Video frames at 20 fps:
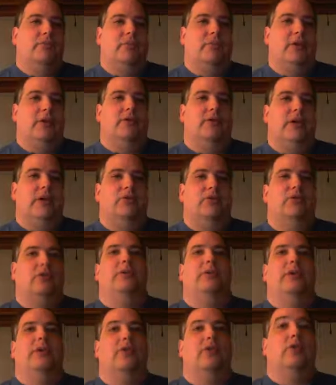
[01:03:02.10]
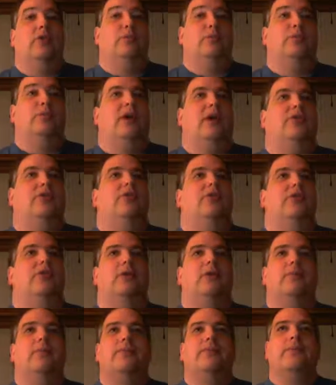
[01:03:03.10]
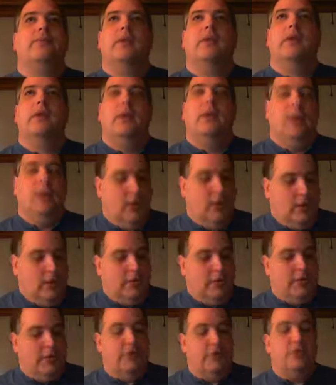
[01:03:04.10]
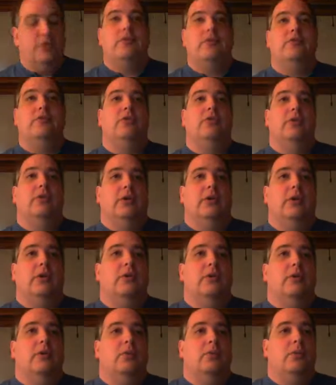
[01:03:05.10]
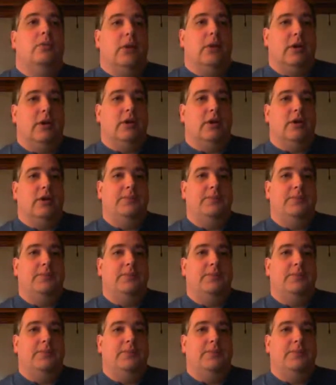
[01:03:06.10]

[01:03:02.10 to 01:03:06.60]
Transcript: isn't actually doing its own processing. This should work.